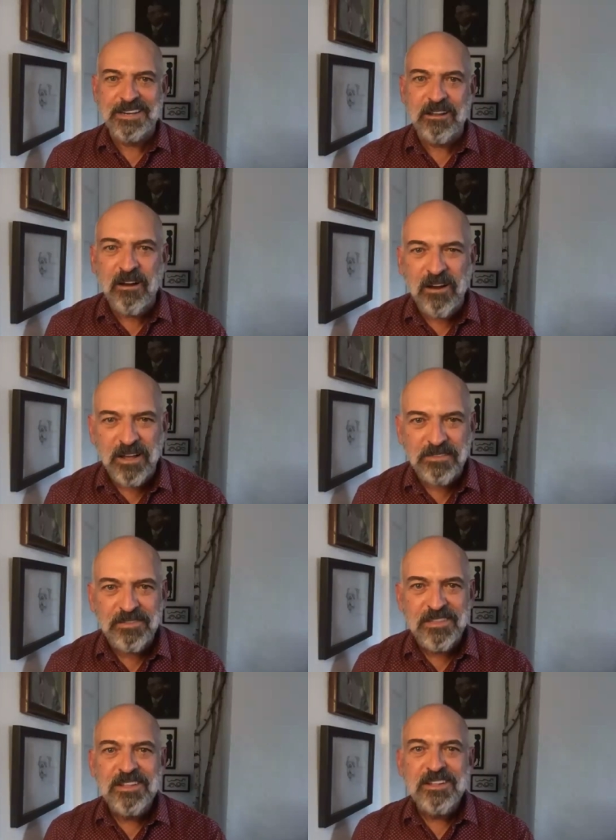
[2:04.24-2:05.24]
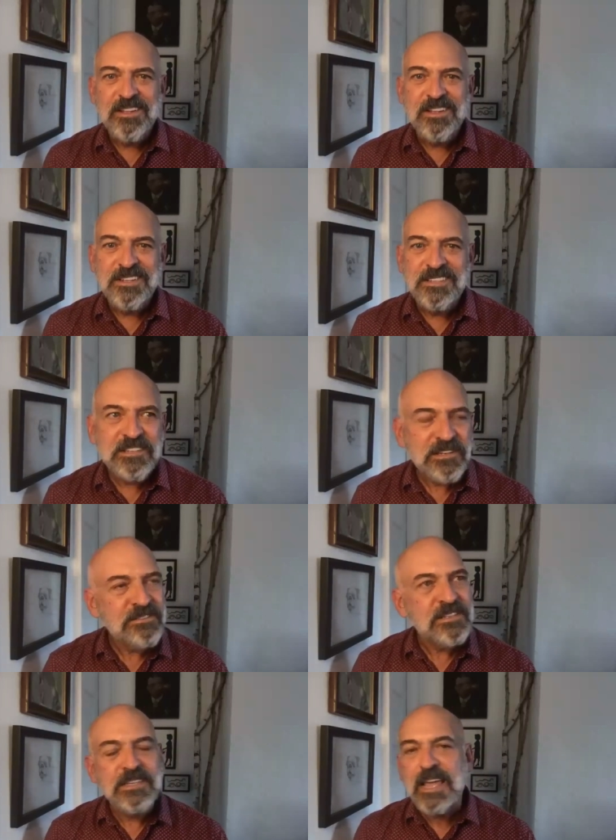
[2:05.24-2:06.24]
on
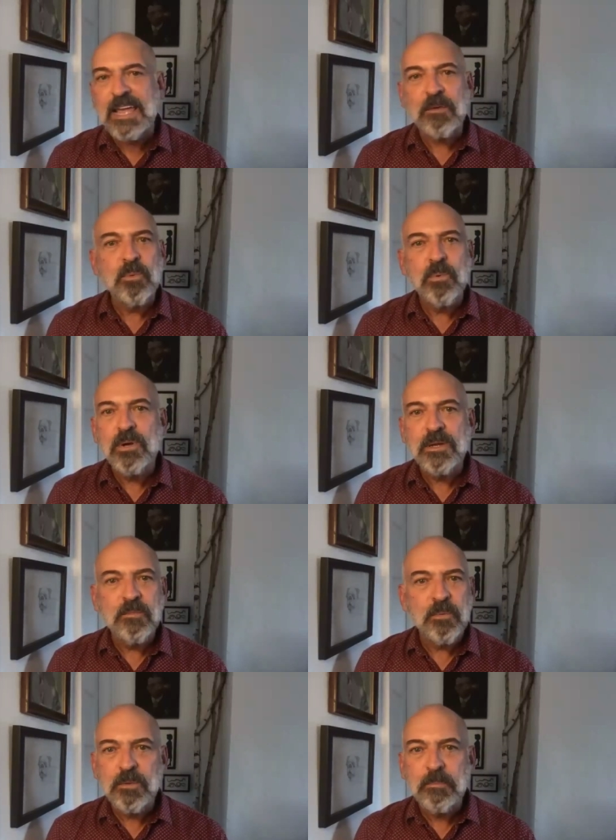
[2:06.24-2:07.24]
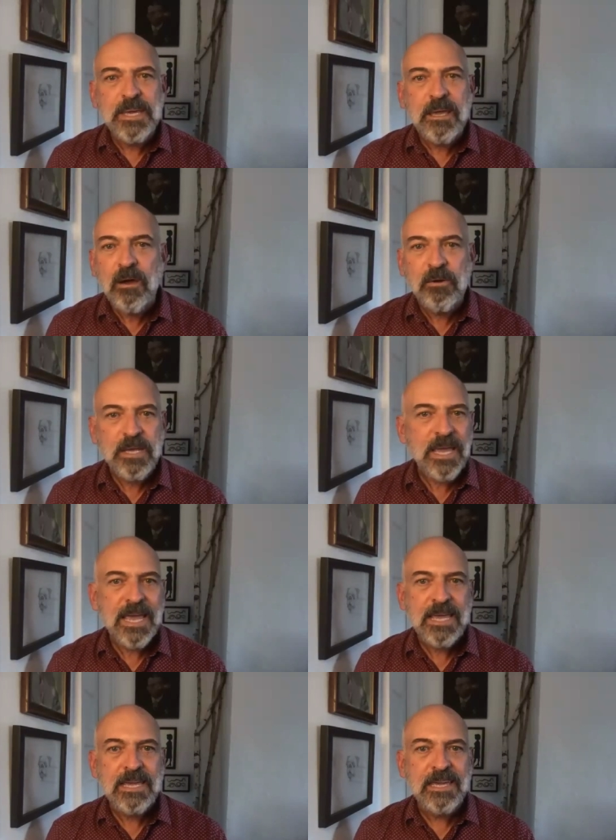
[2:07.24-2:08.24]
Tuesday would, would be
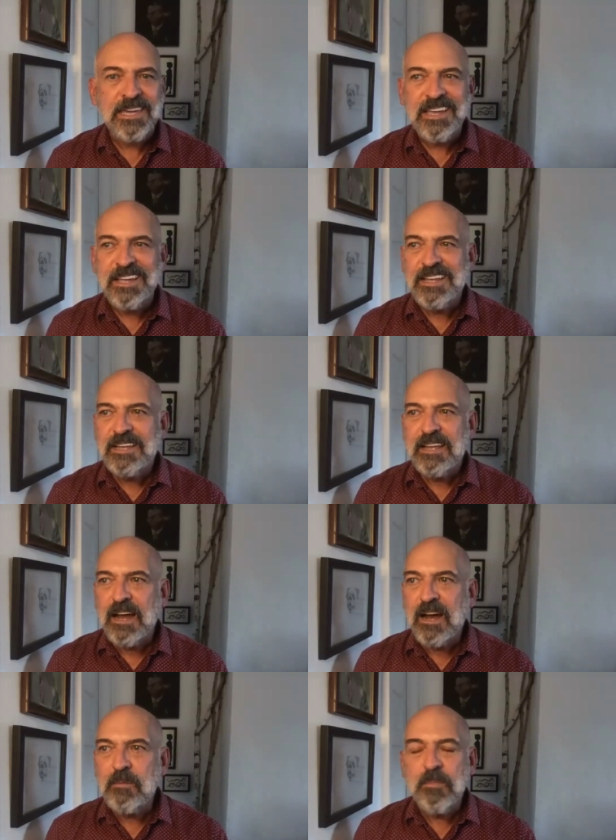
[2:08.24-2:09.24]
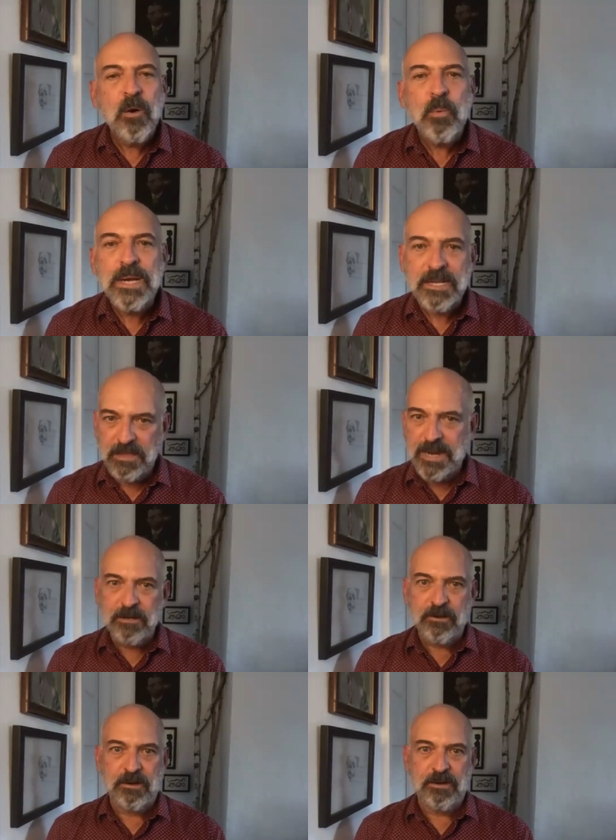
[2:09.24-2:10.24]
okay um, a week
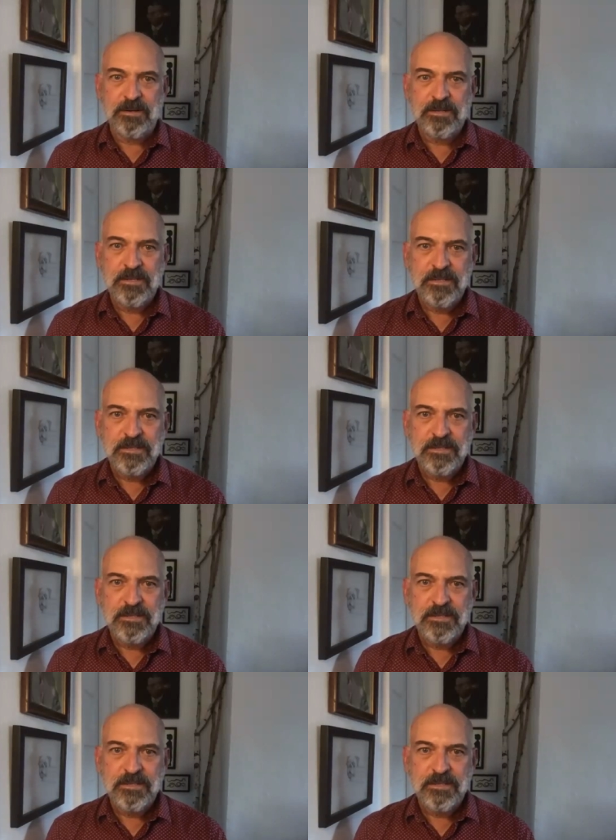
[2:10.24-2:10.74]
later. Right.